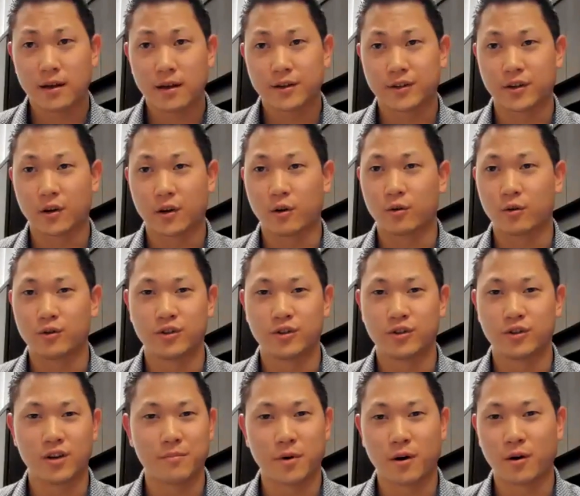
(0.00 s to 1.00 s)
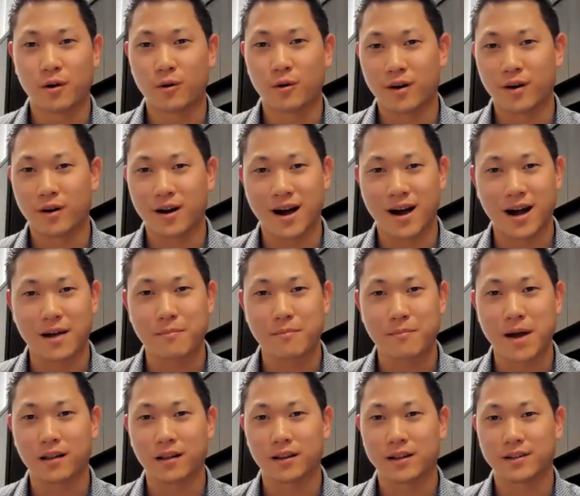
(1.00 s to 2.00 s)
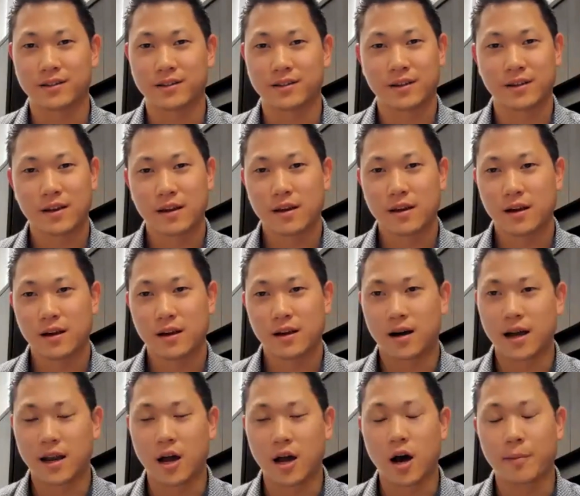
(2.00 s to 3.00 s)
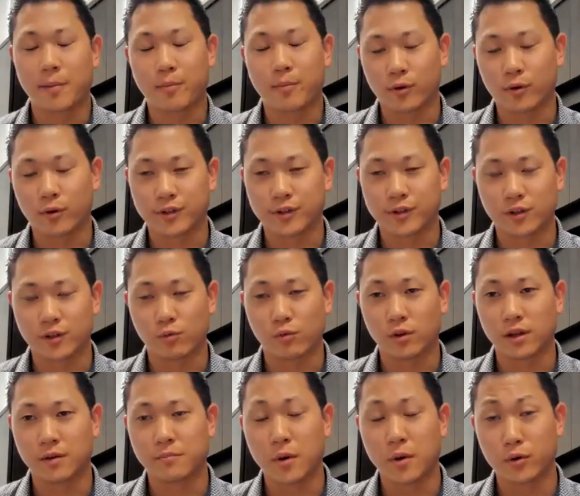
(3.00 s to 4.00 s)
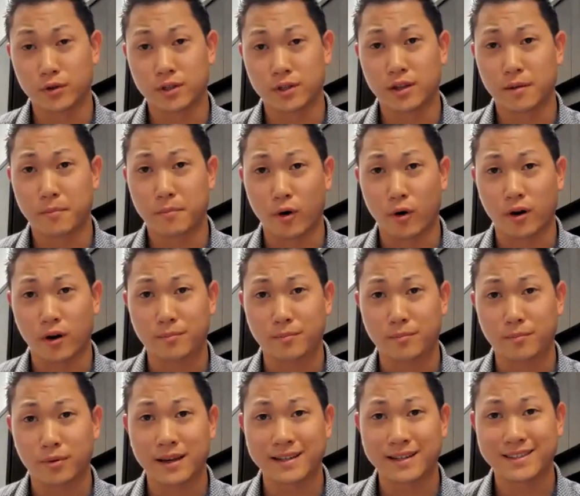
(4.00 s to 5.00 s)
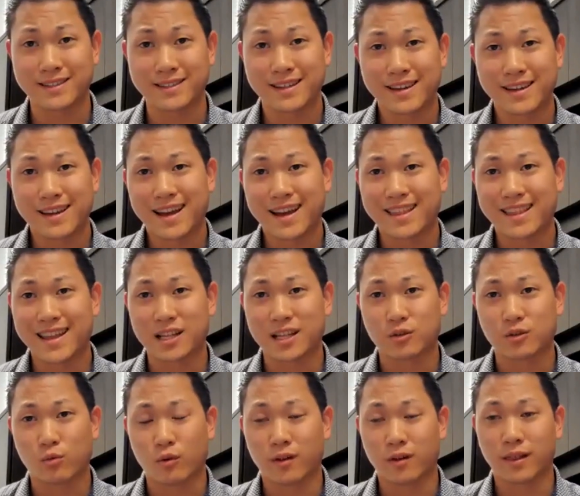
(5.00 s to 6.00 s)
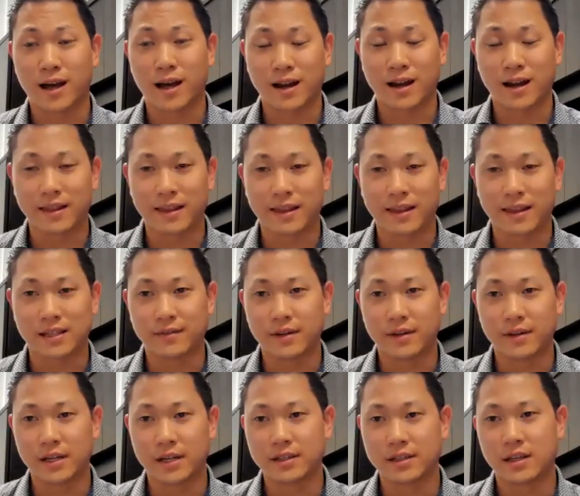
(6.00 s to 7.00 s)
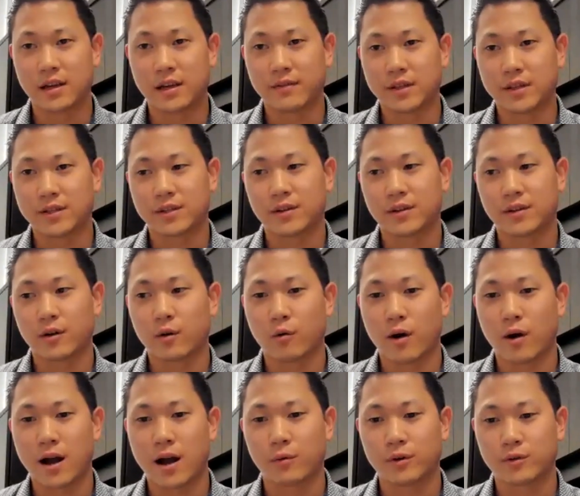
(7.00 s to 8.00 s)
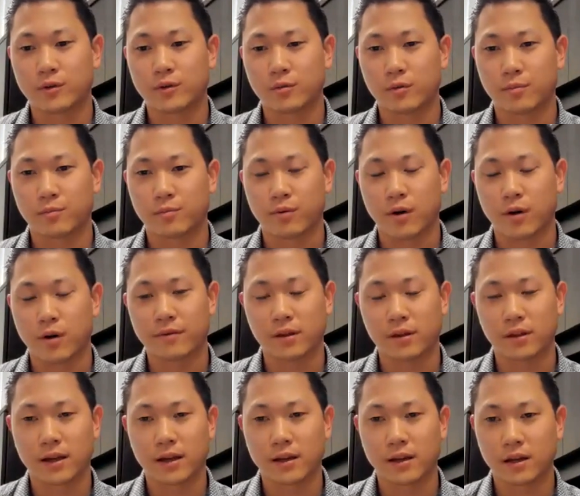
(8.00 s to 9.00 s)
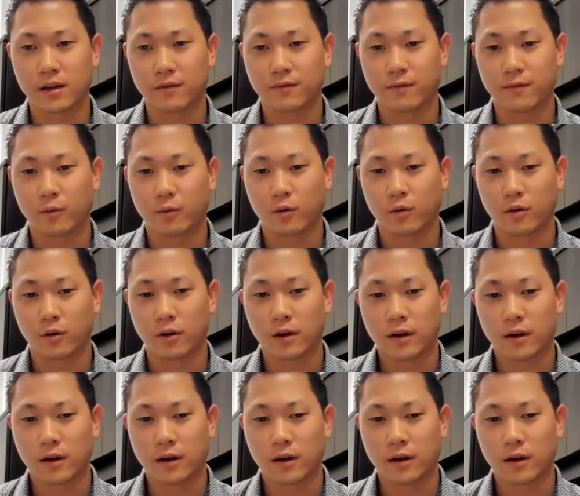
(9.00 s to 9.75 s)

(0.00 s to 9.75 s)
so jumbo, high balance, and upwards is really most of the marketplace, and that's where a lot of the activity is given. So I was with private lending for